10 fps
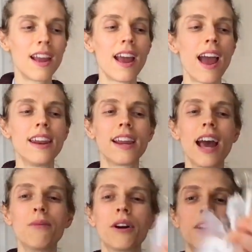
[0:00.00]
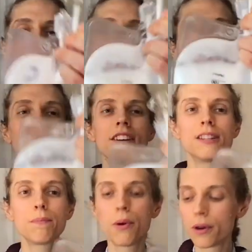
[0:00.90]
and again, we're going to look for this
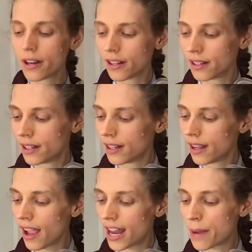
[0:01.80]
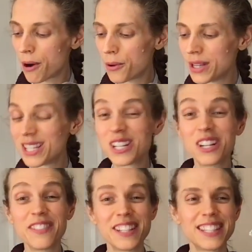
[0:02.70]
port, and I'm always
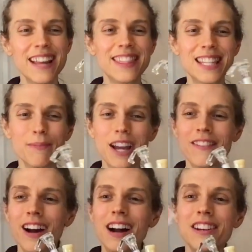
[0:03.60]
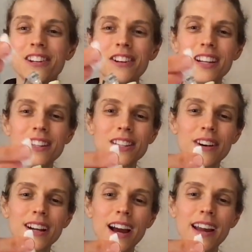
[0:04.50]
nervous that this might have gotten dirty, so
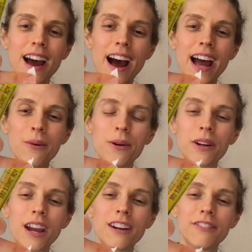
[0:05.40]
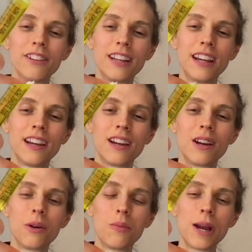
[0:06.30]
again, I will carefully
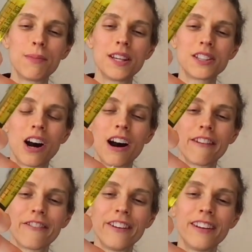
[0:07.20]
wipe this off.